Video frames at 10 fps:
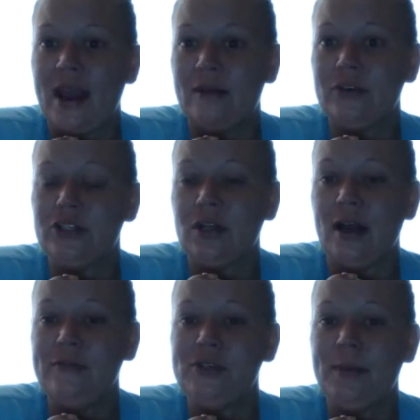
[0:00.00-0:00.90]
Average
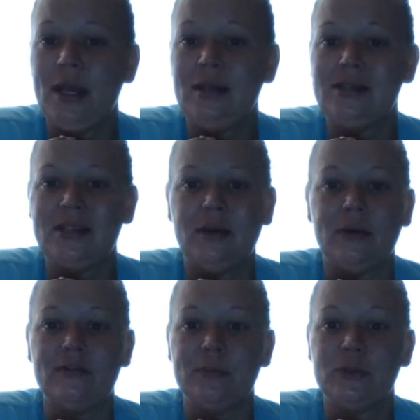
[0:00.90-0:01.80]
lifespan is
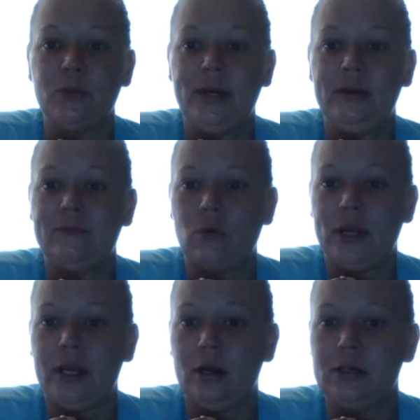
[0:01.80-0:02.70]
anywhere from 20 to 40
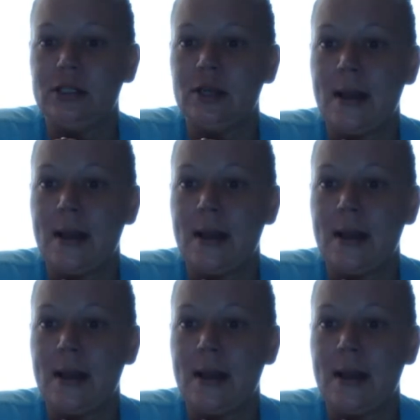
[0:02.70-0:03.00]
years.